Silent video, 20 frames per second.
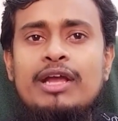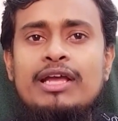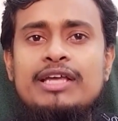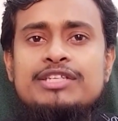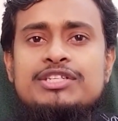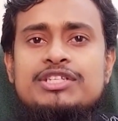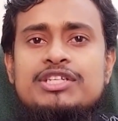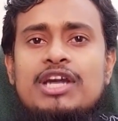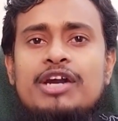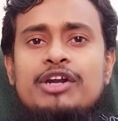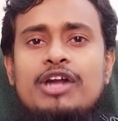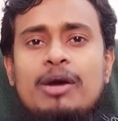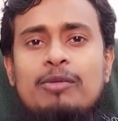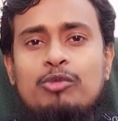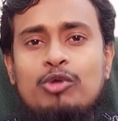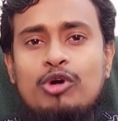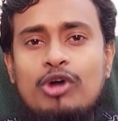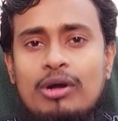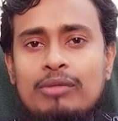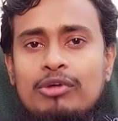start a
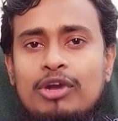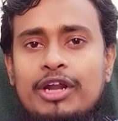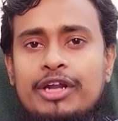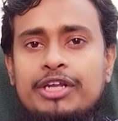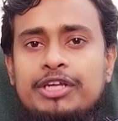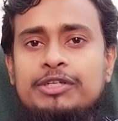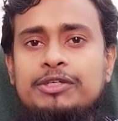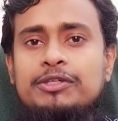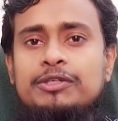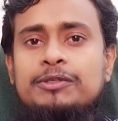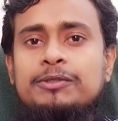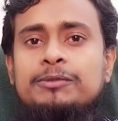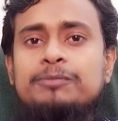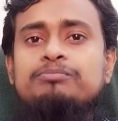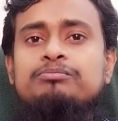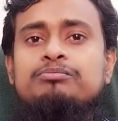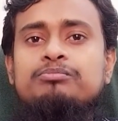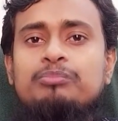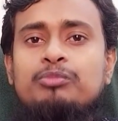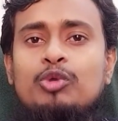vocabulary
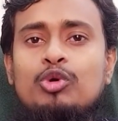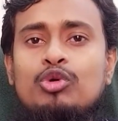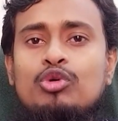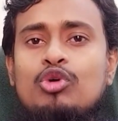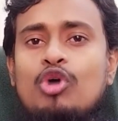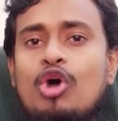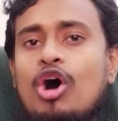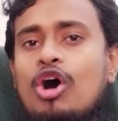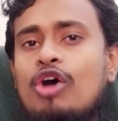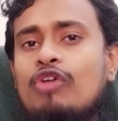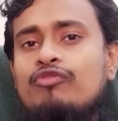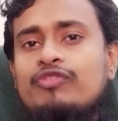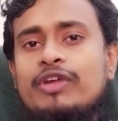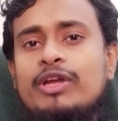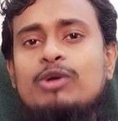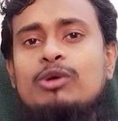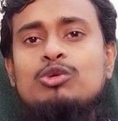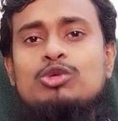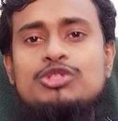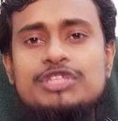book of
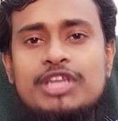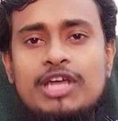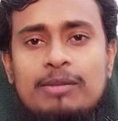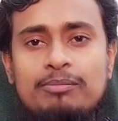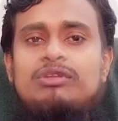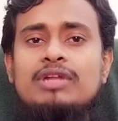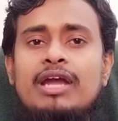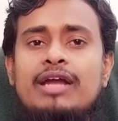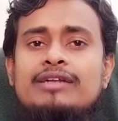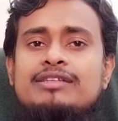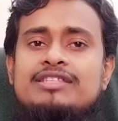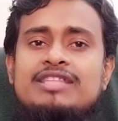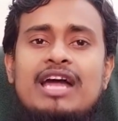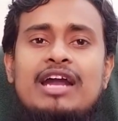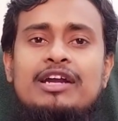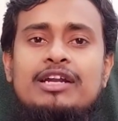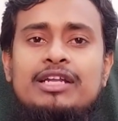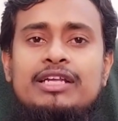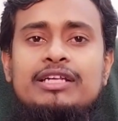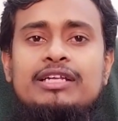yourself and
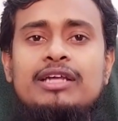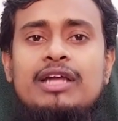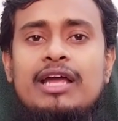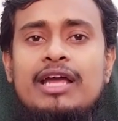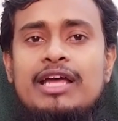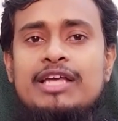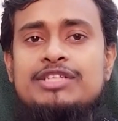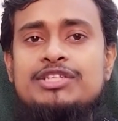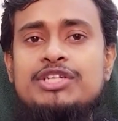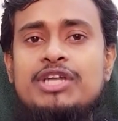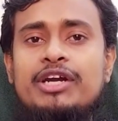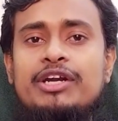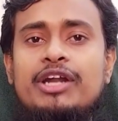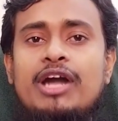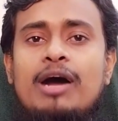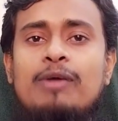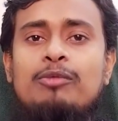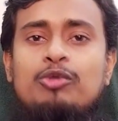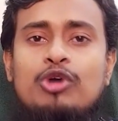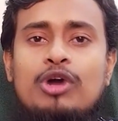thirdly start
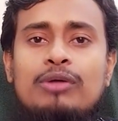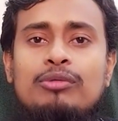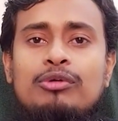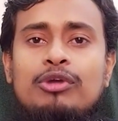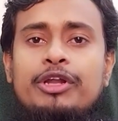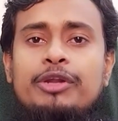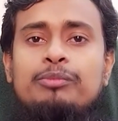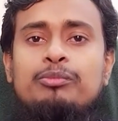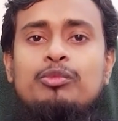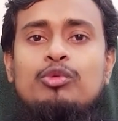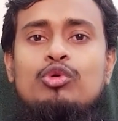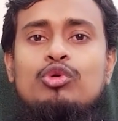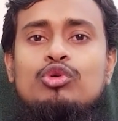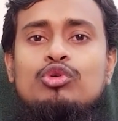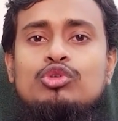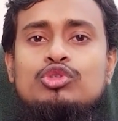a vocabulary book